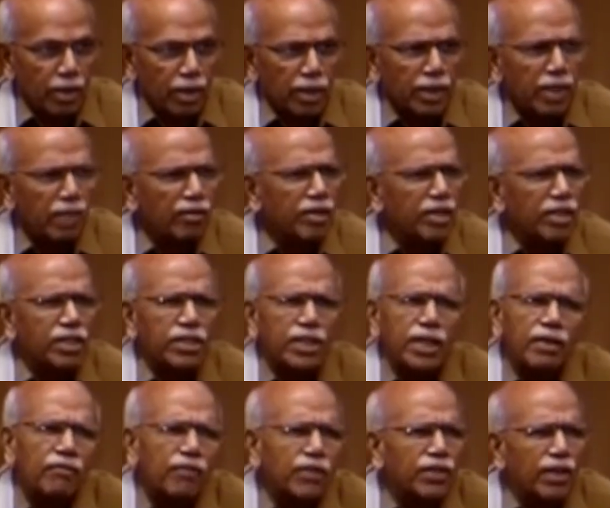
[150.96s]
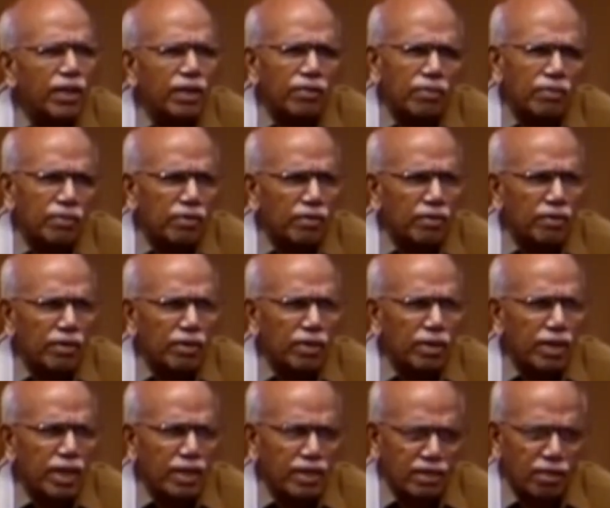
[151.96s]
They were teaching everything,
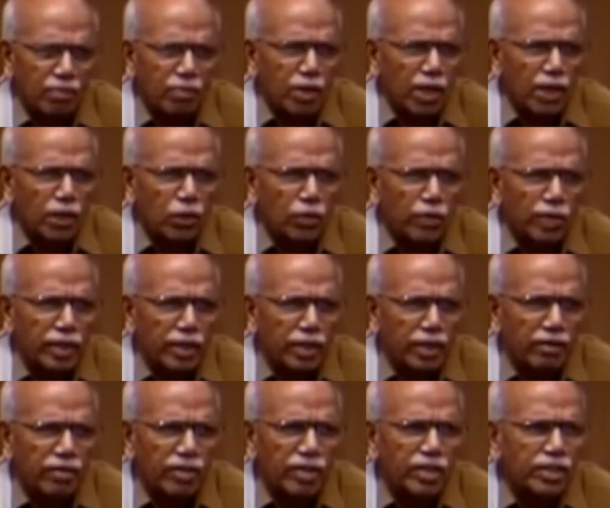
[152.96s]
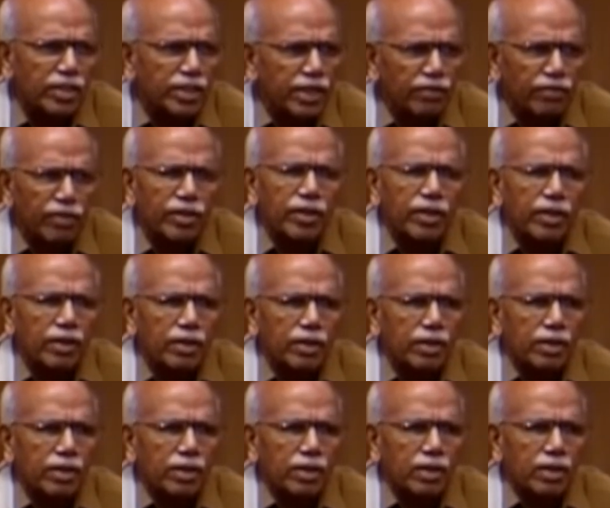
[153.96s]
except Ayurveda, they were teaching everything.
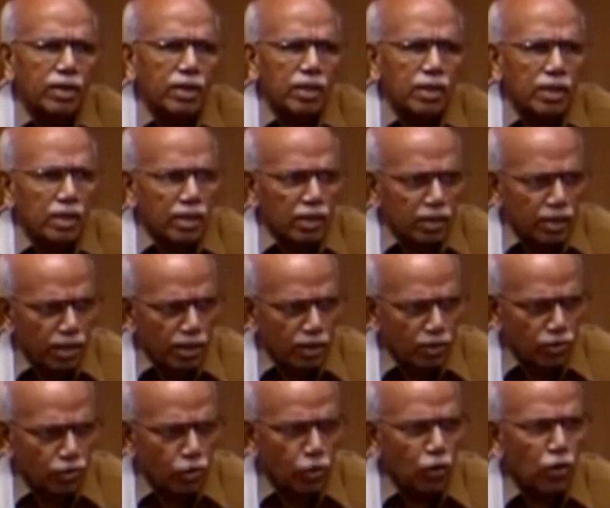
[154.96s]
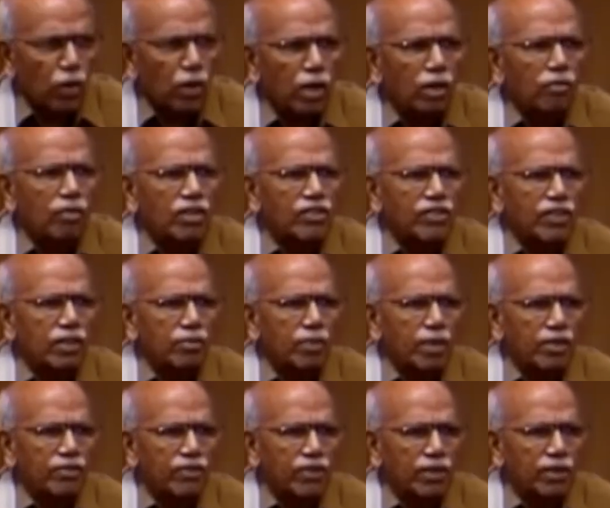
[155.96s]
The so-called Western
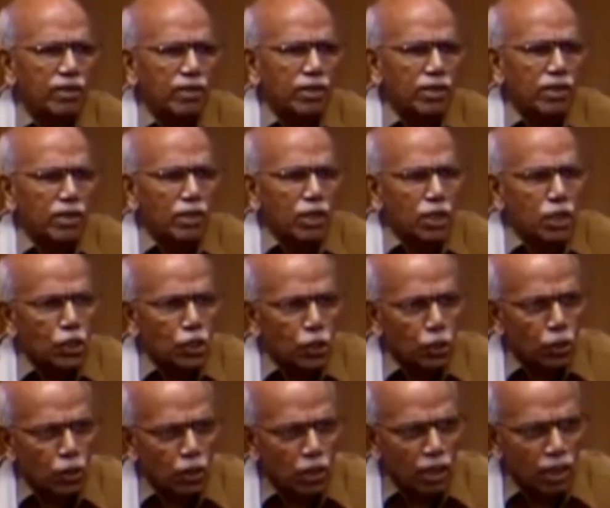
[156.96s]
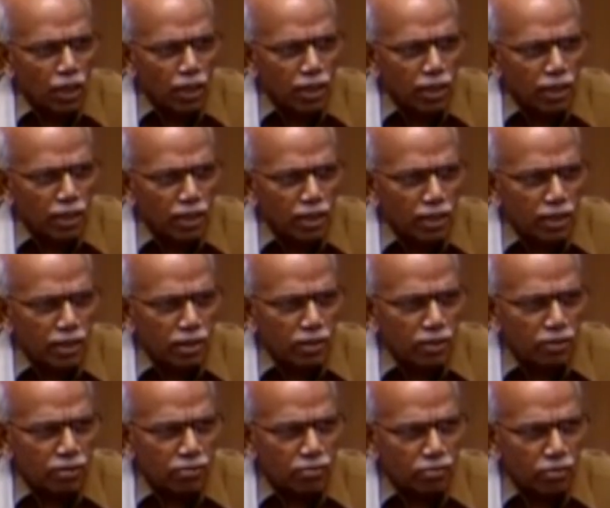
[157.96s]
medicine, so-called,
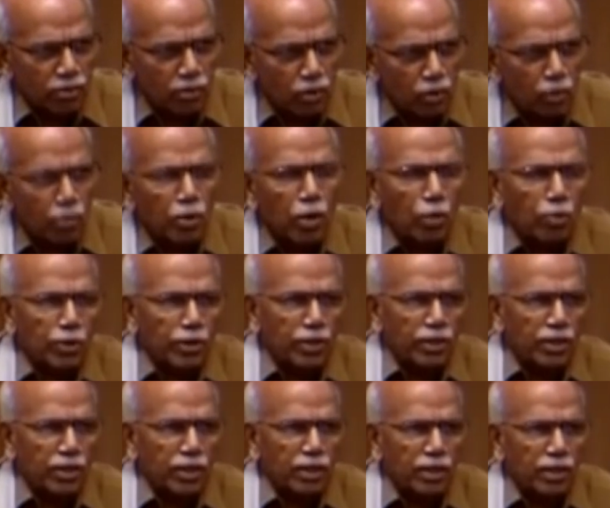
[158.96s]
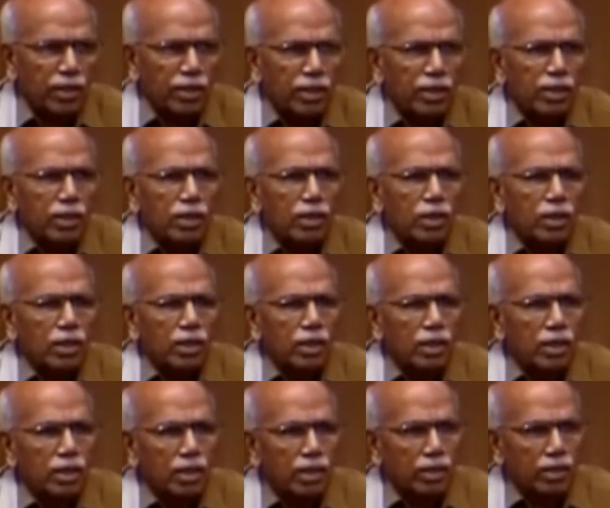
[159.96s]
homeopathy,
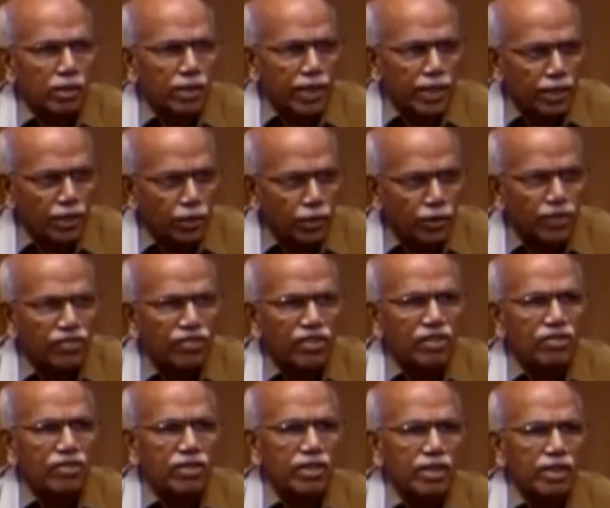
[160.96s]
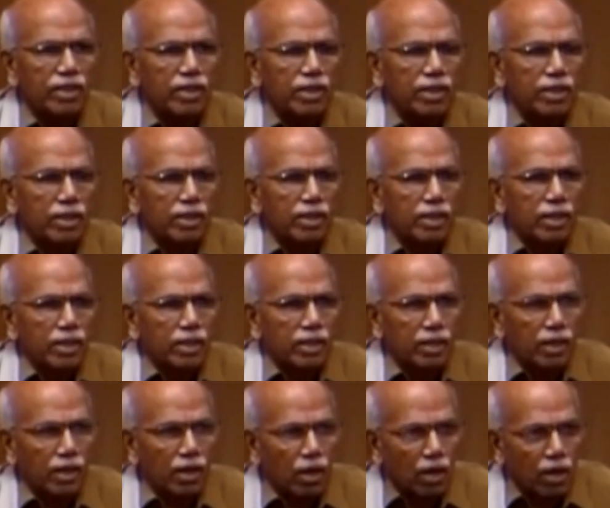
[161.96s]
radioesthesia,
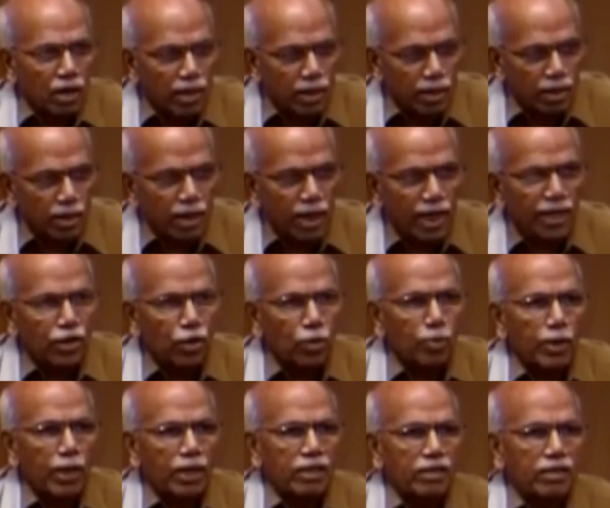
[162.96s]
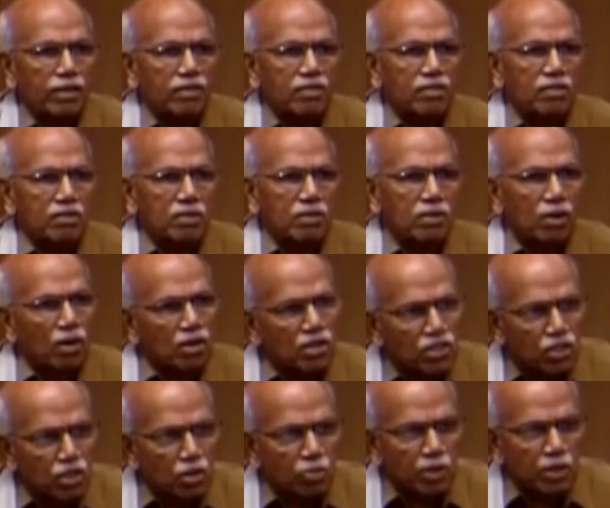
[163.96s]
chiropractic,
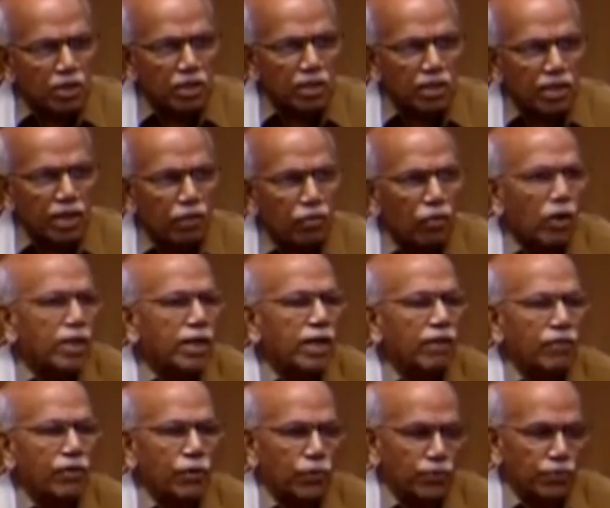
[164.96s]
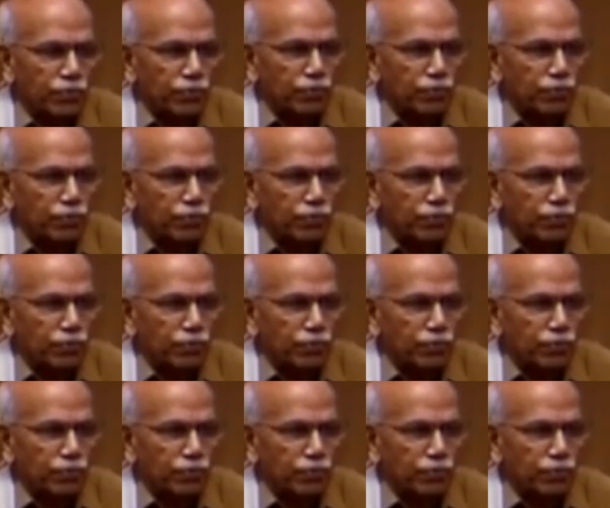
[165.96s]
osteopathy, and what have you.